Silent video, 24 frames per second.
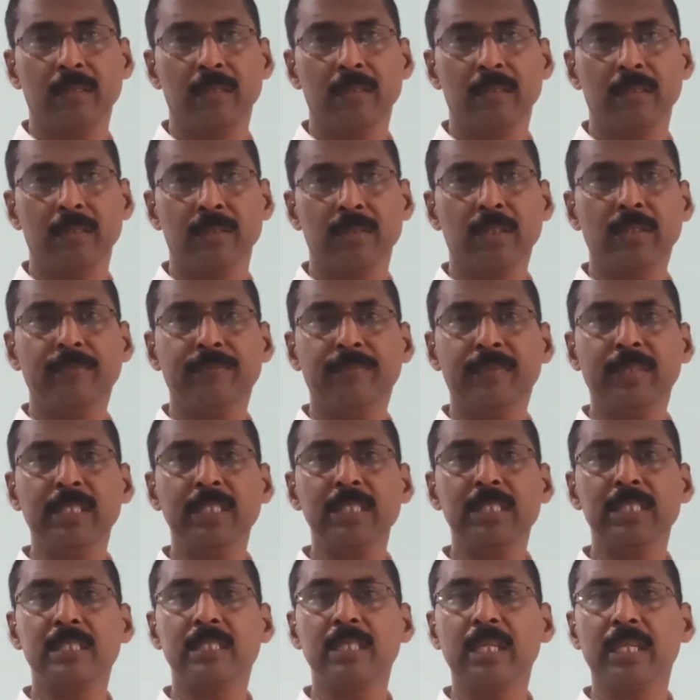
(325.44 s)
So
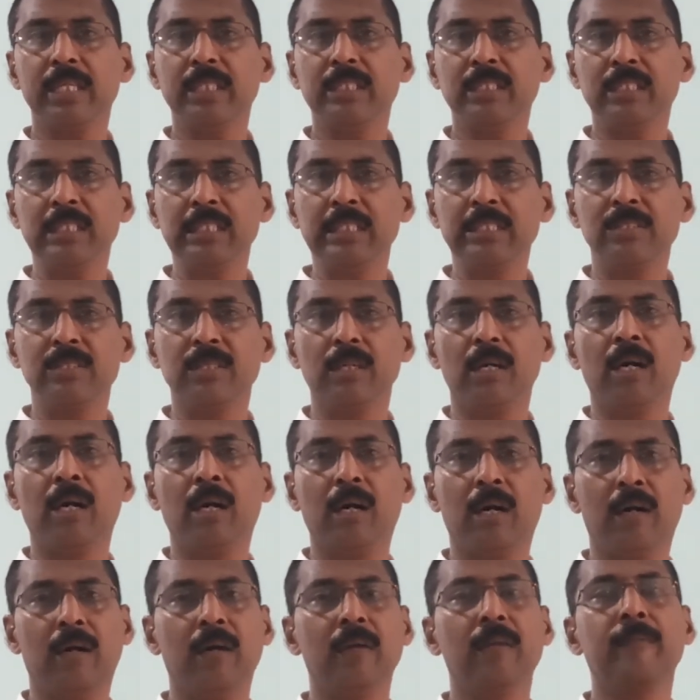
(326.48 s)
these three genes
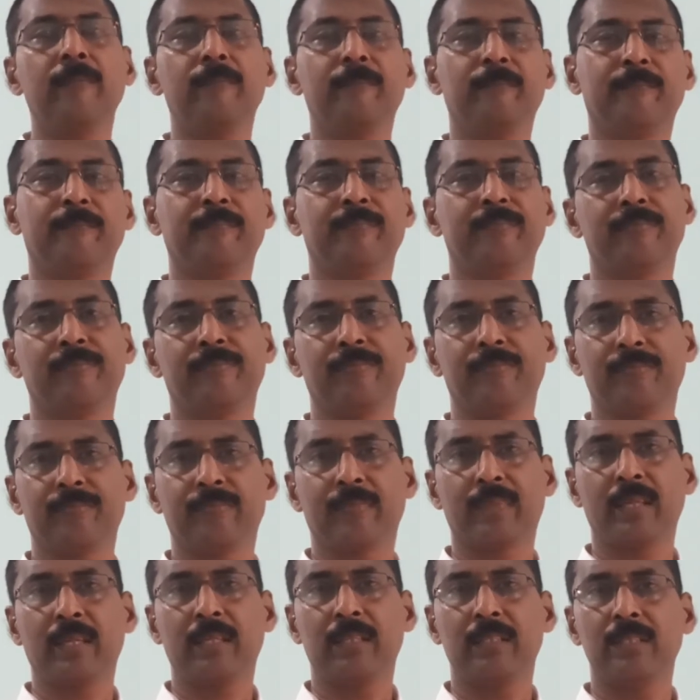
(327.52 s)
are
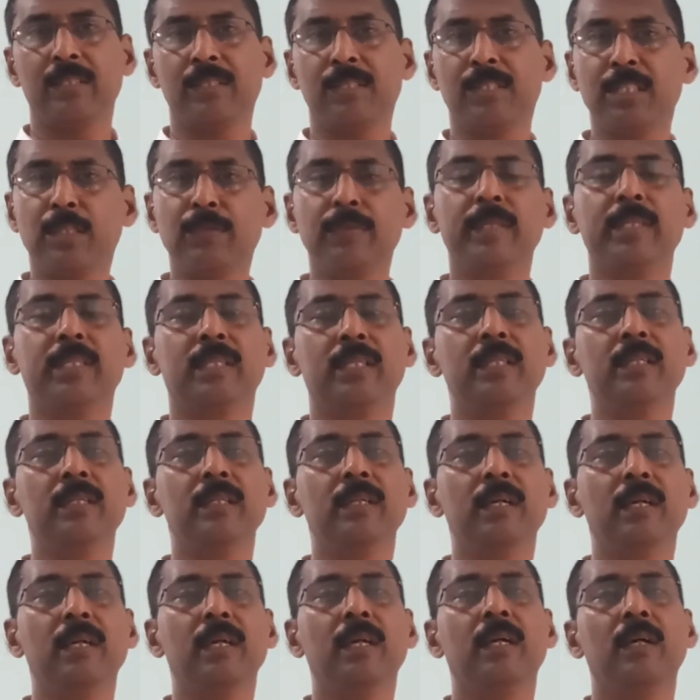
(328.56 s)

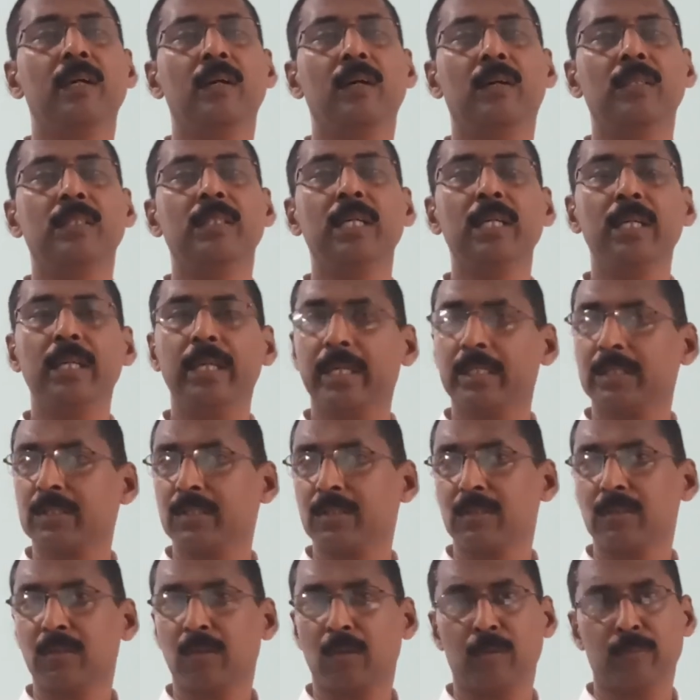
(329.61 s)
situated on the
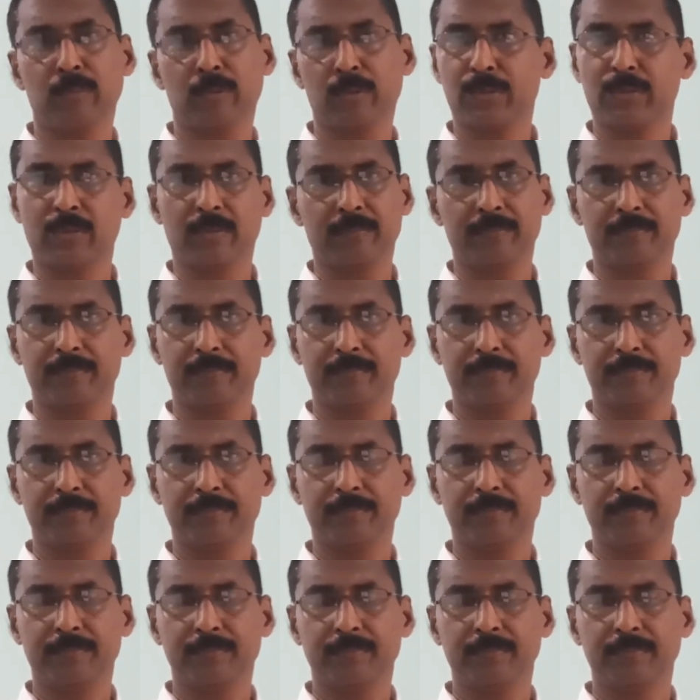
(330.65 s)
X chromosome.
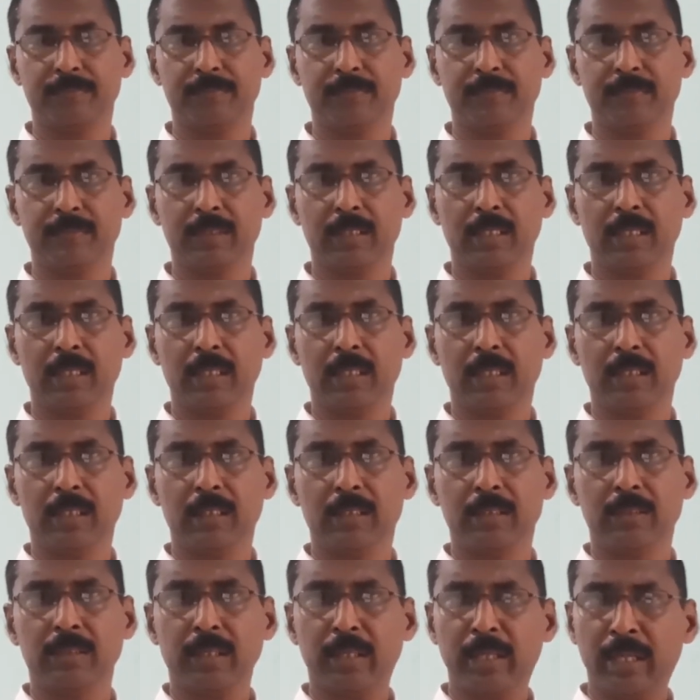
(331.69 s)

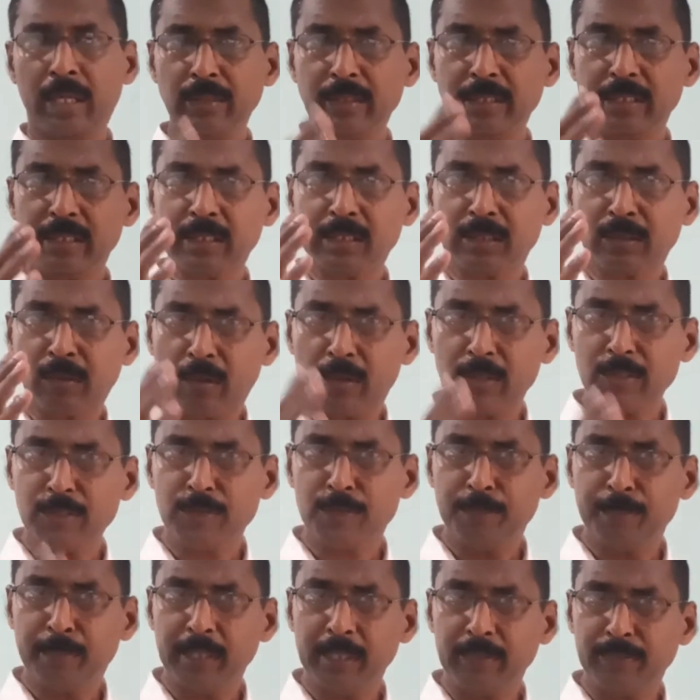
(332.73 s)
So now in the
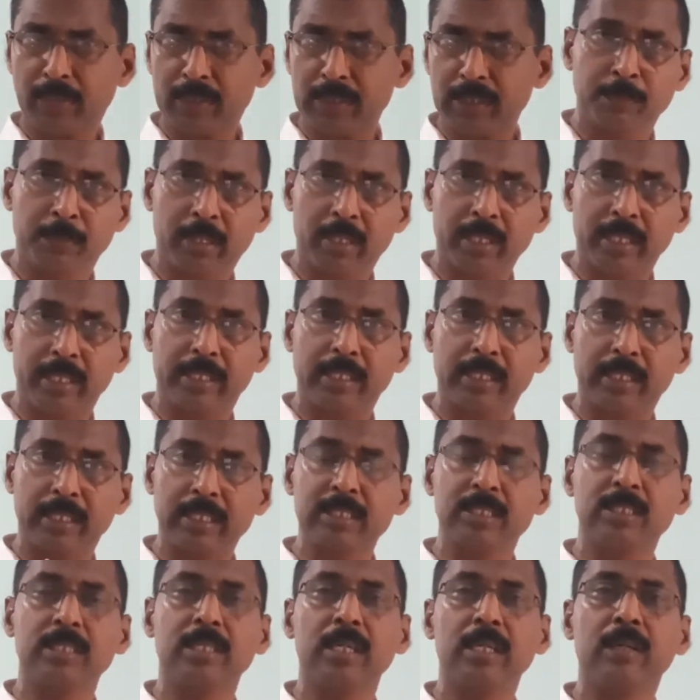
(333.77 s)
cross B for Morgan,
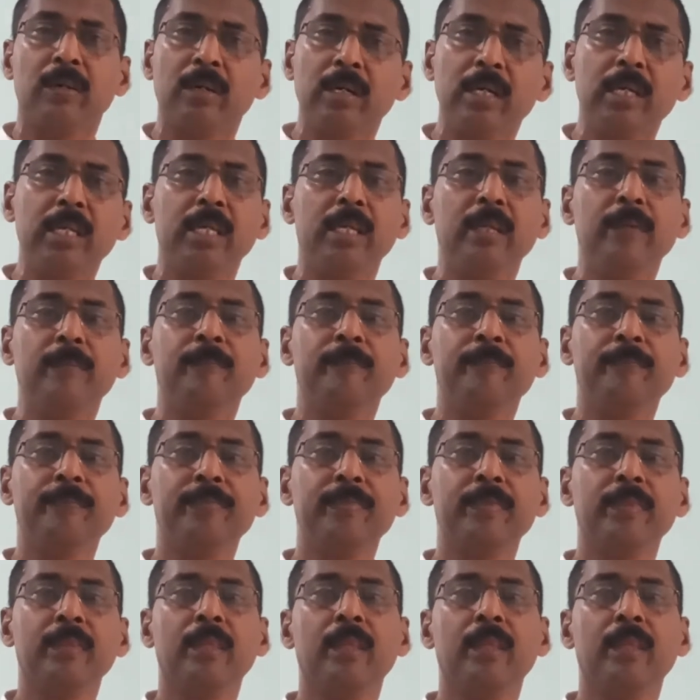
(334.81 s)
consider only